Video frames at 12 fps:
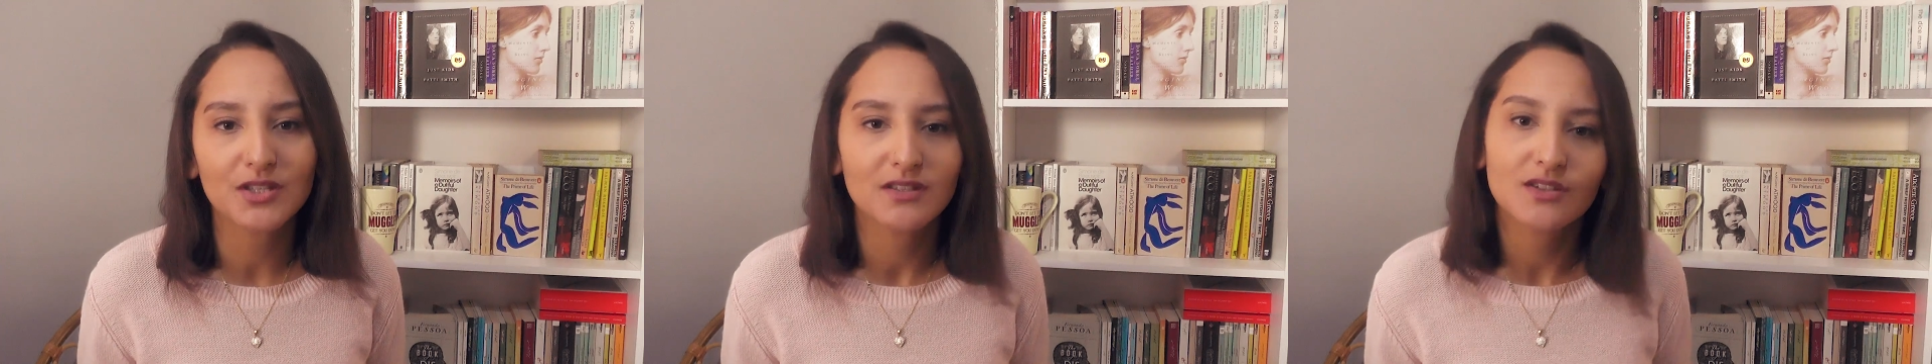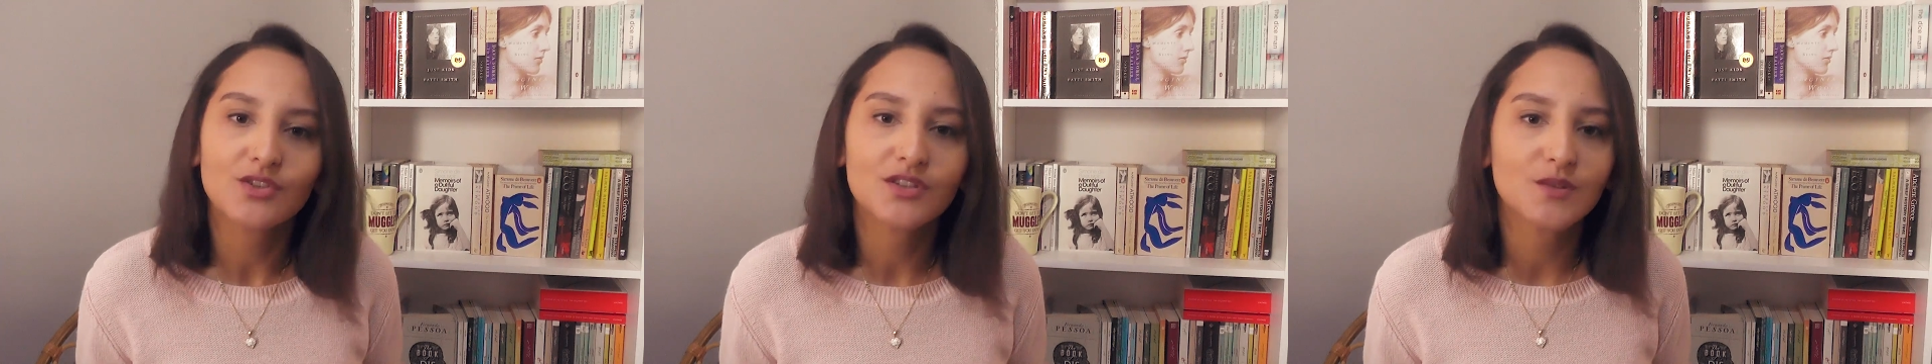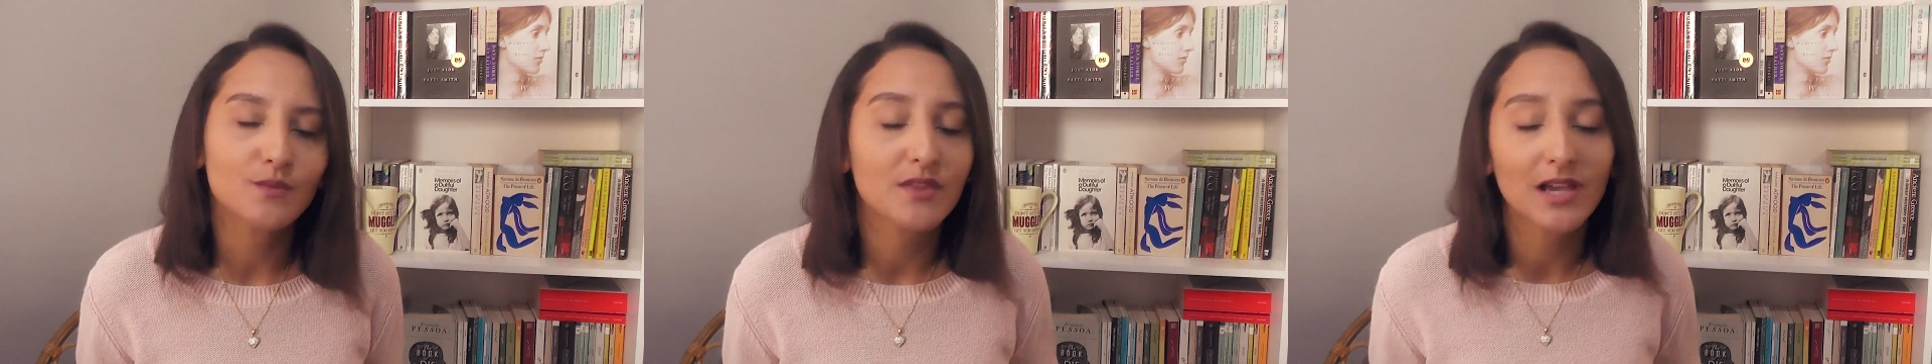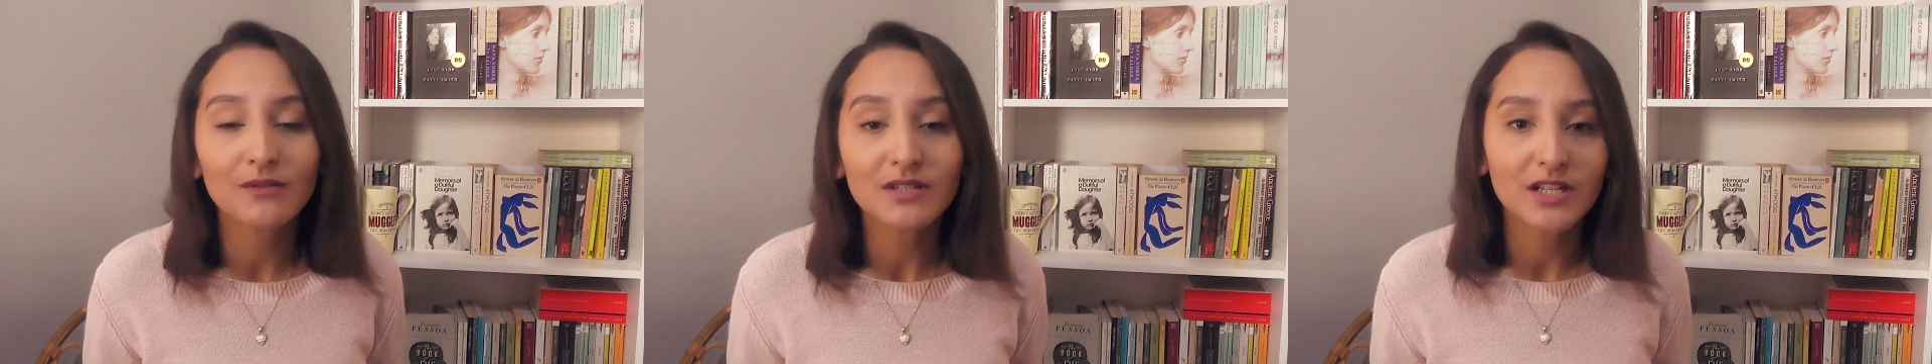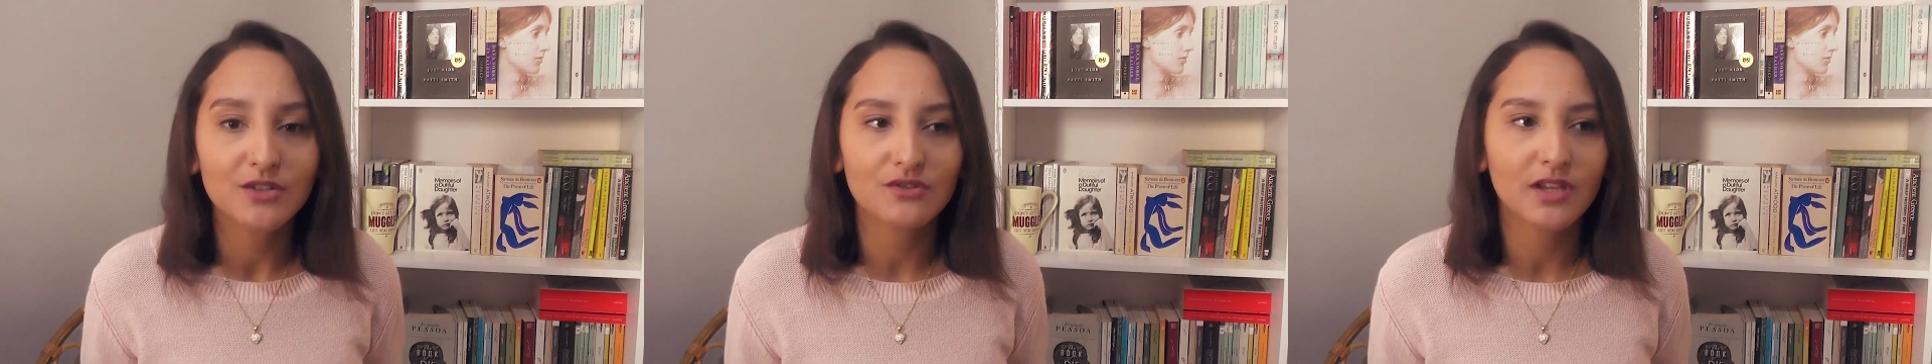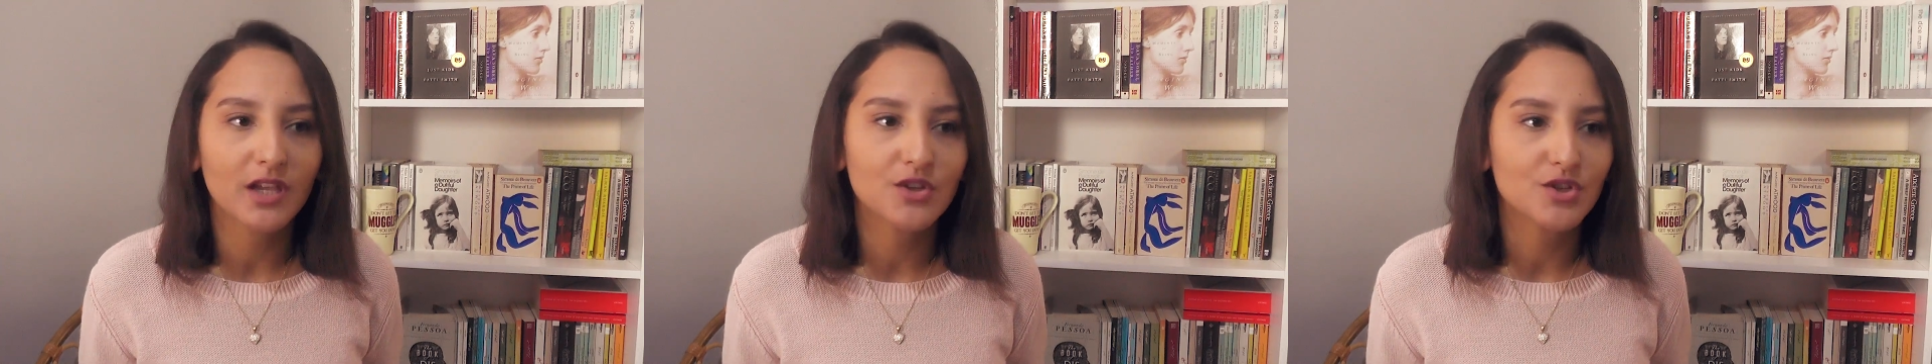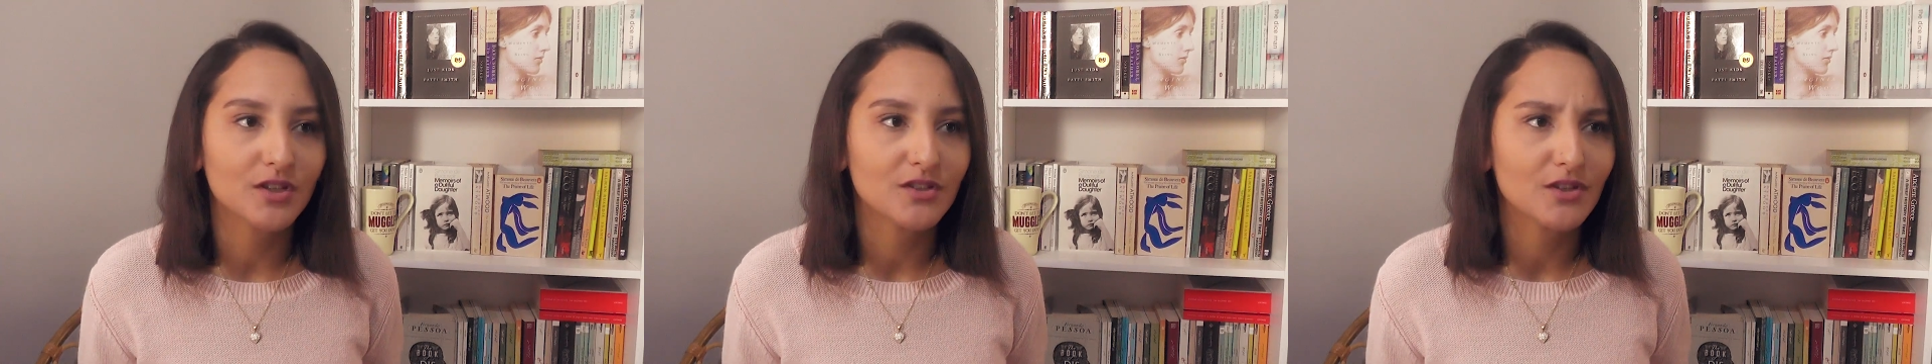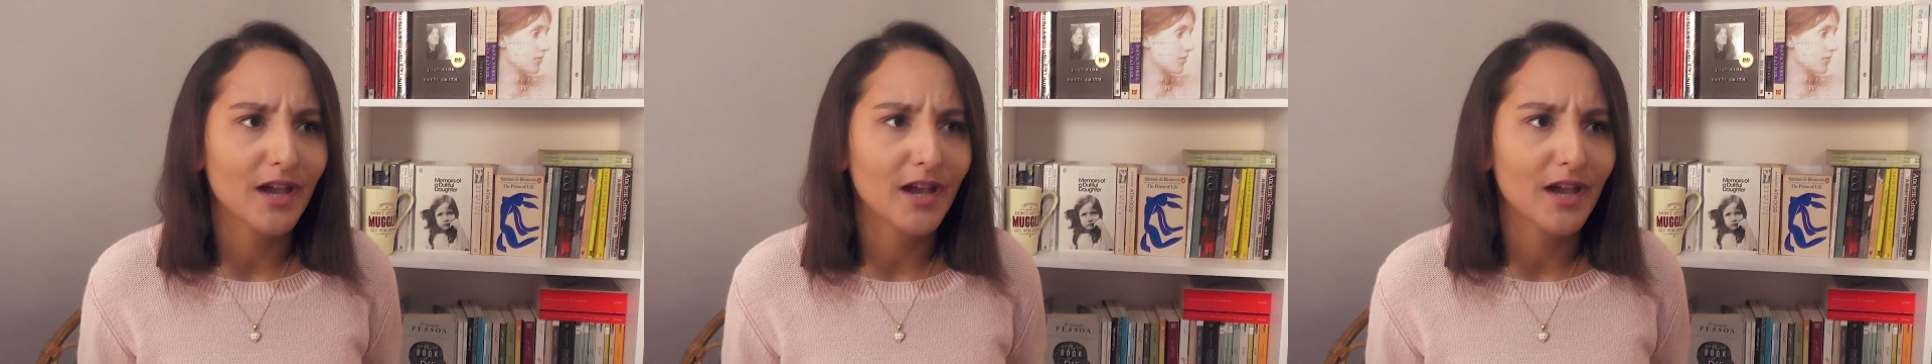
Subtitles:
conditions without education,